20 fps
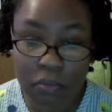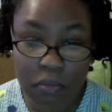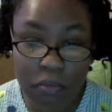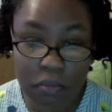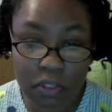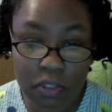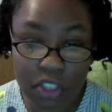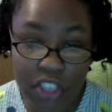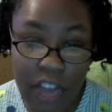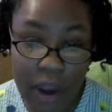
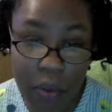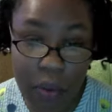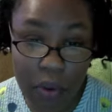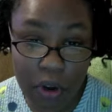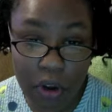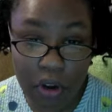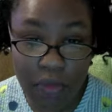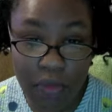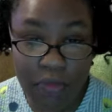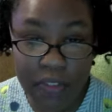shower
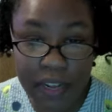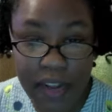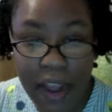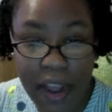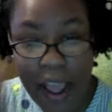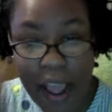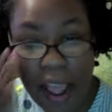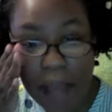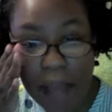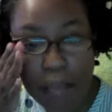combs that I
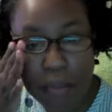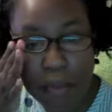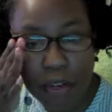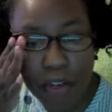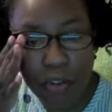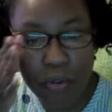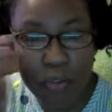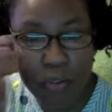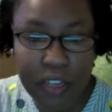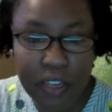have been
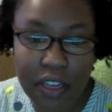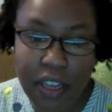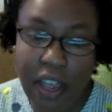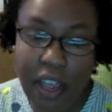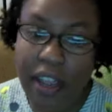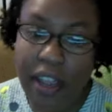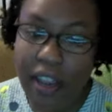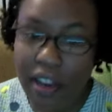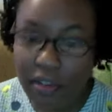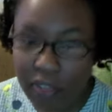using.
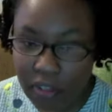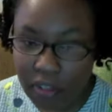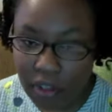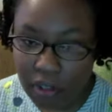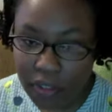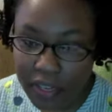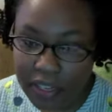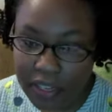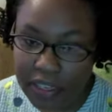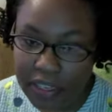Even though
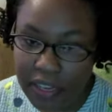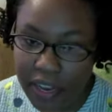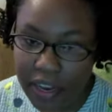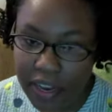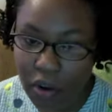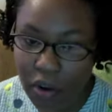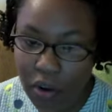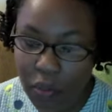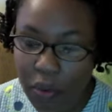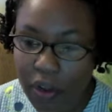they
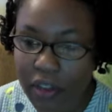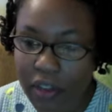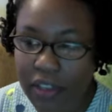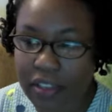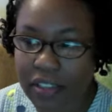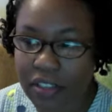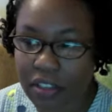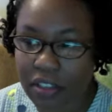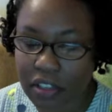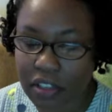detangle well, it
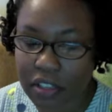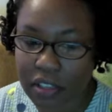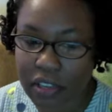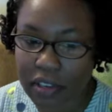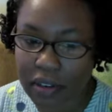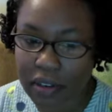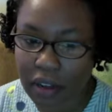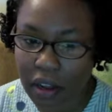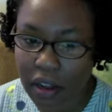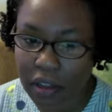took
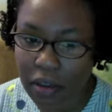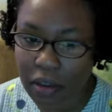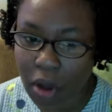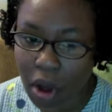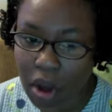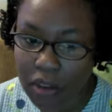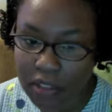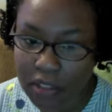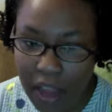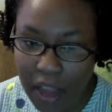a
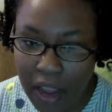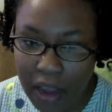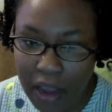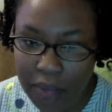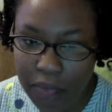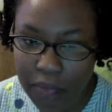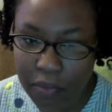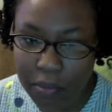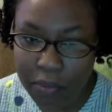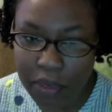long time
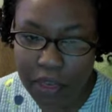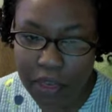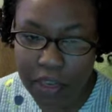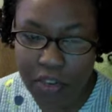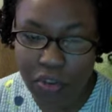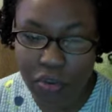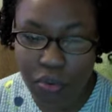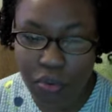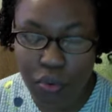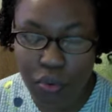for me
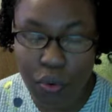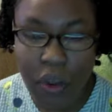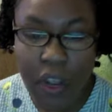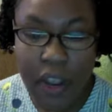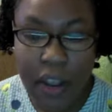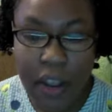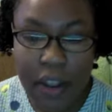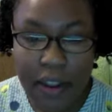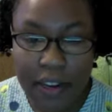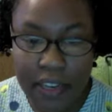to
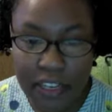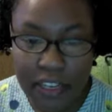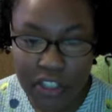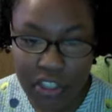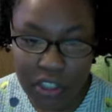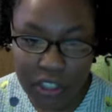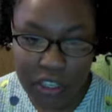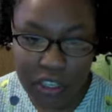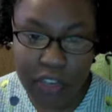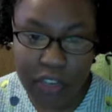
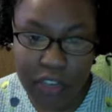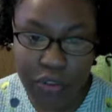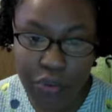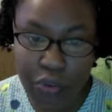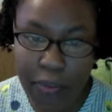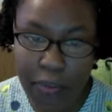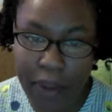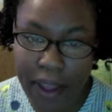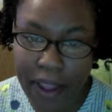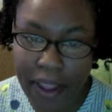initially get through
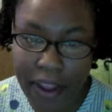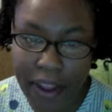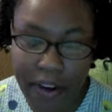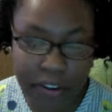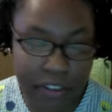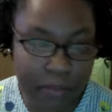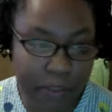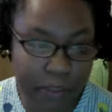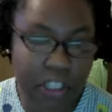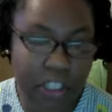my hair,
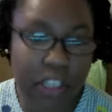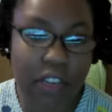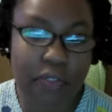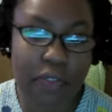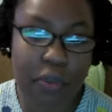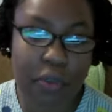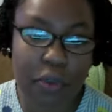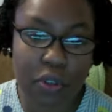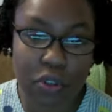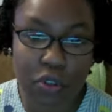especially if
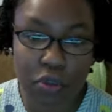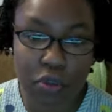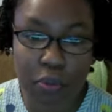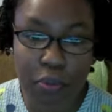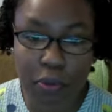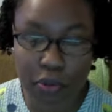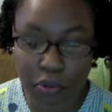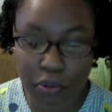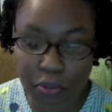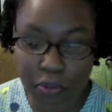it was super
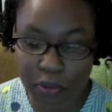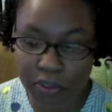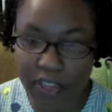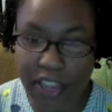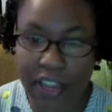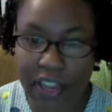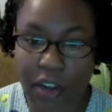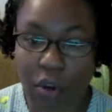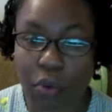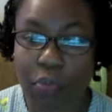duper
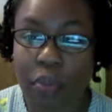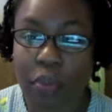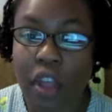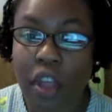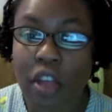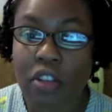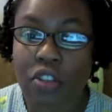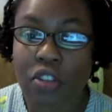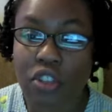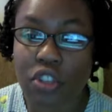tangled.
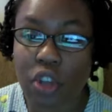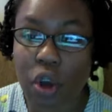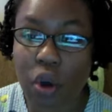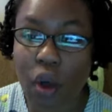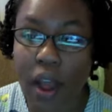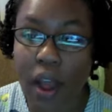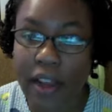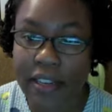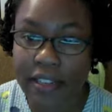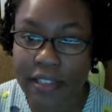So
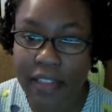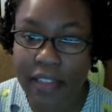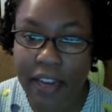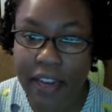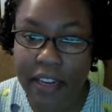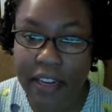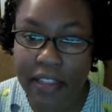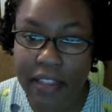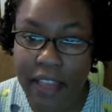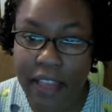I
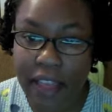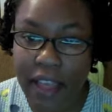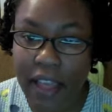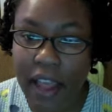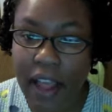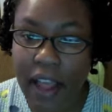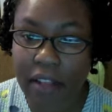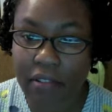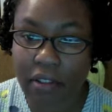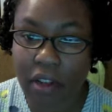decided that
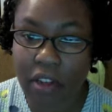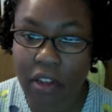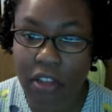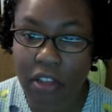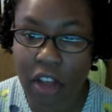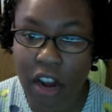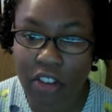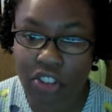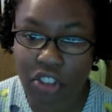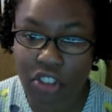a
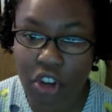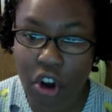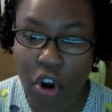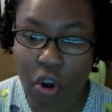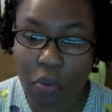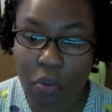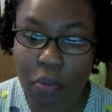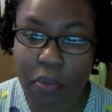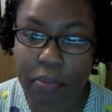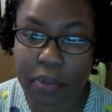larger
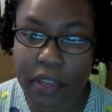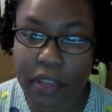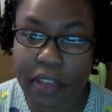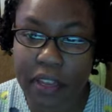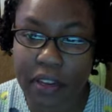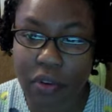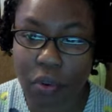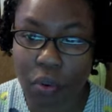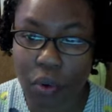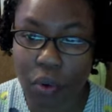comb would be in
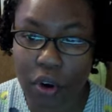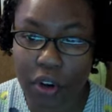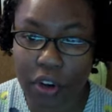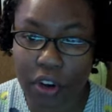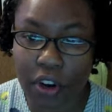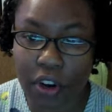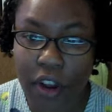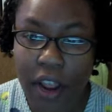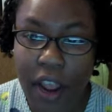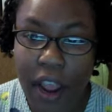order
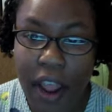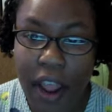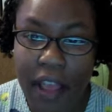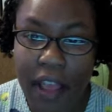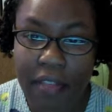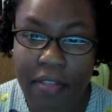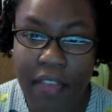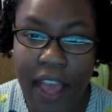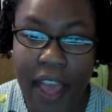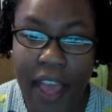and
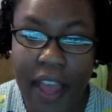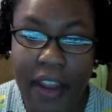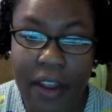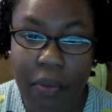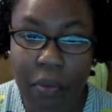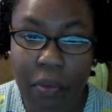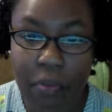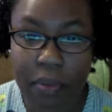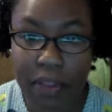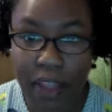that it
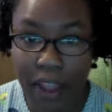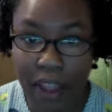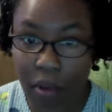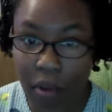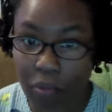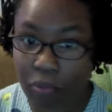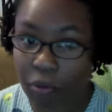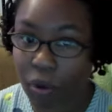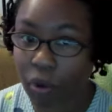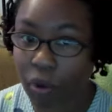would be
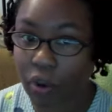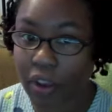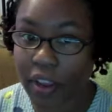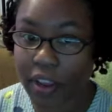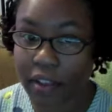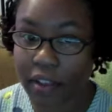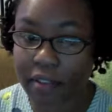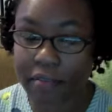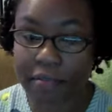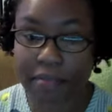helpful
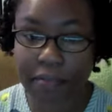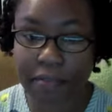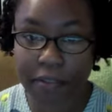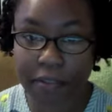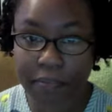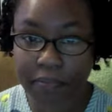if